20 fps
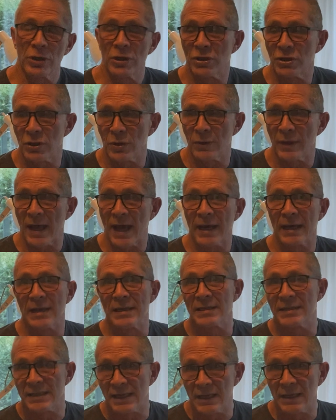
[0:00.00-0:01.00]
to do that
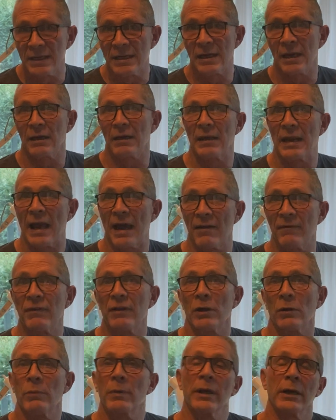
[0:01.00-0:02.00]
and didn't have
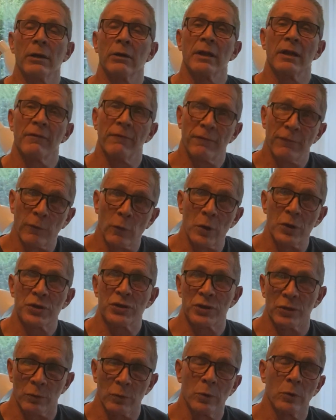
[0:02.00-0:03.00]
their rigger
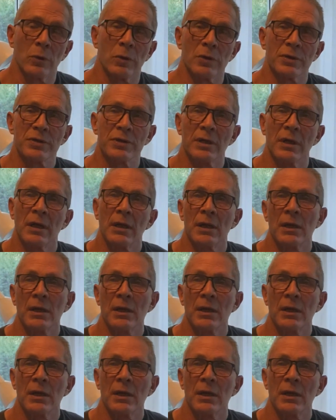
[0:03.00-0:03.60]
enforce the rules.